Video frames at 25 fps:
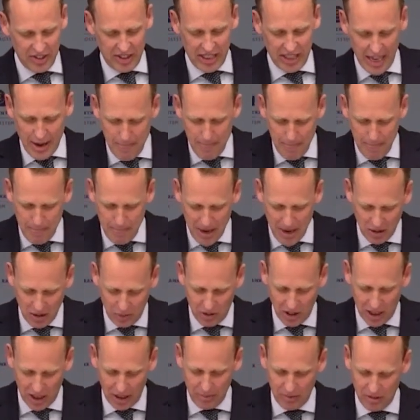the impact of
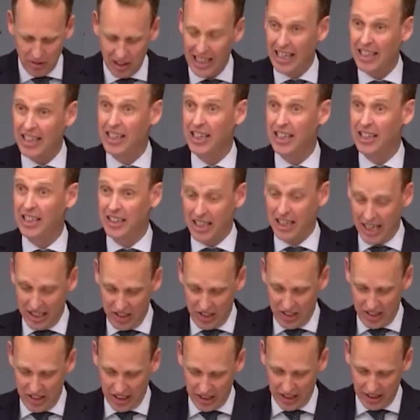climate-related
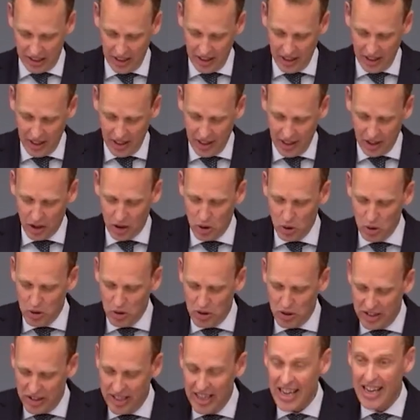litigation
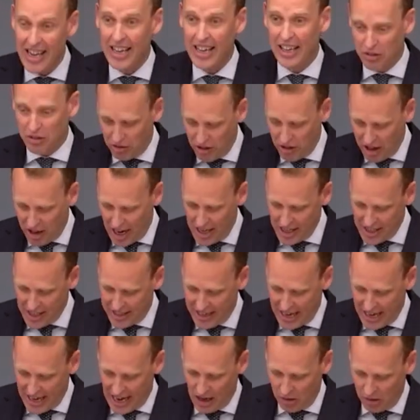could dig right
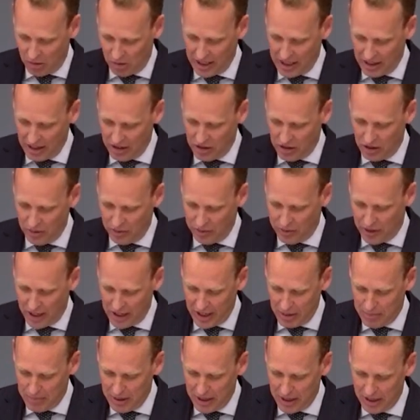down into the
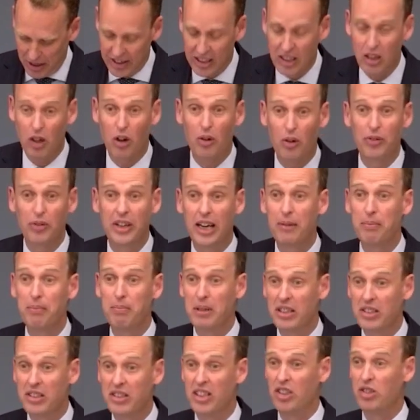viability of their
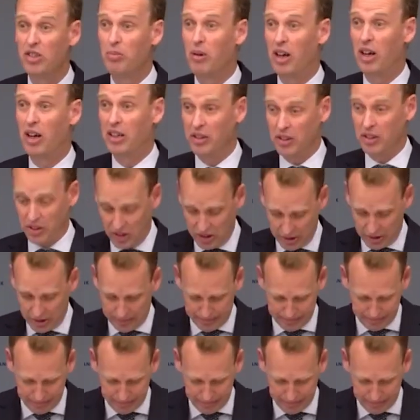business models.